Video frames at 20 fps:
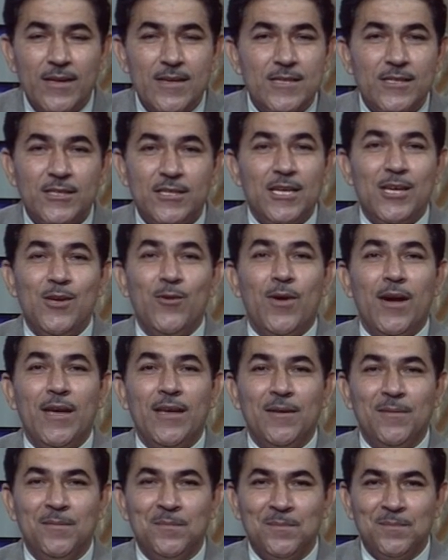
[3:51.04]
CUI,
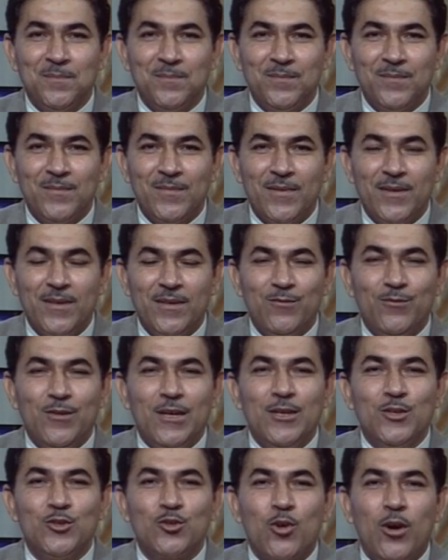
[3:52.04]

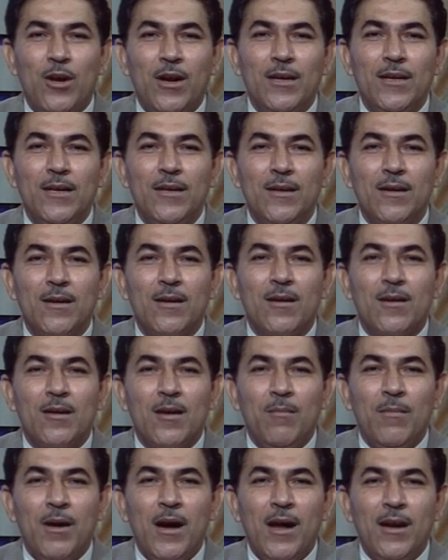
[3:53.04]
that is called
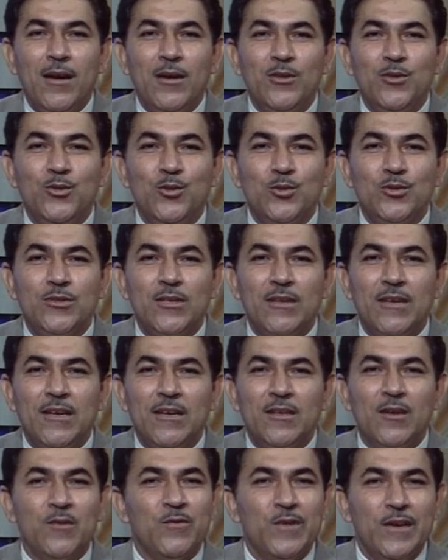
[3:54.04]
command user
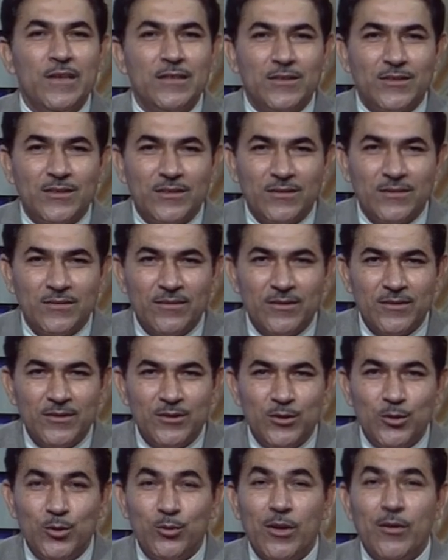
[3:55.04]
interface.
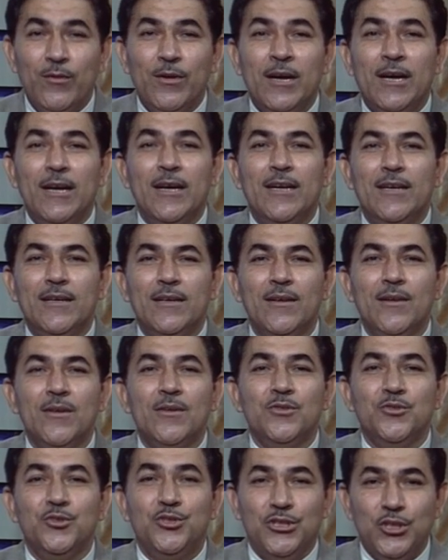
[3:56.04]
You would have heard
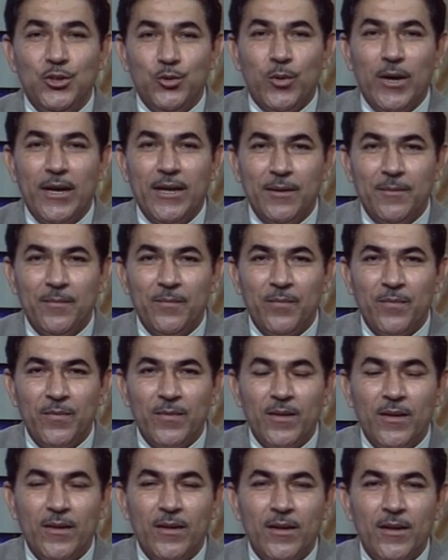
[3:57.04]
GUI,
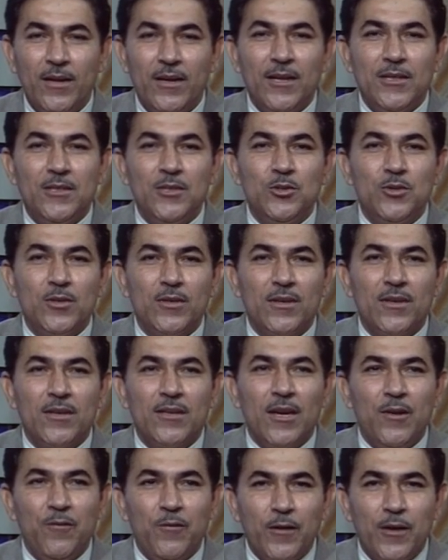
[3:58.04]
it is your
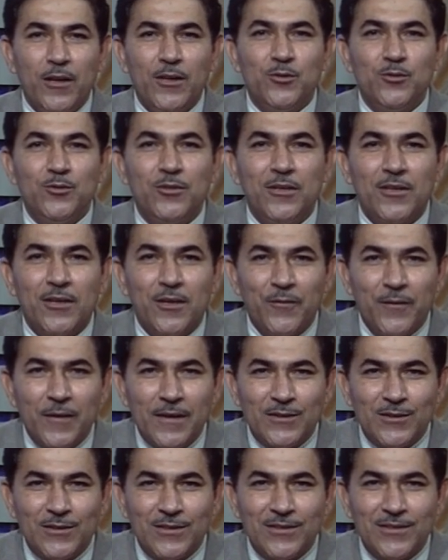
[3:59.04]
graphical user
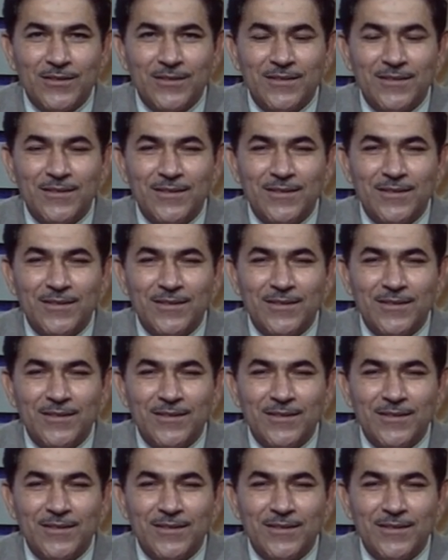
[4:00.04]
interface.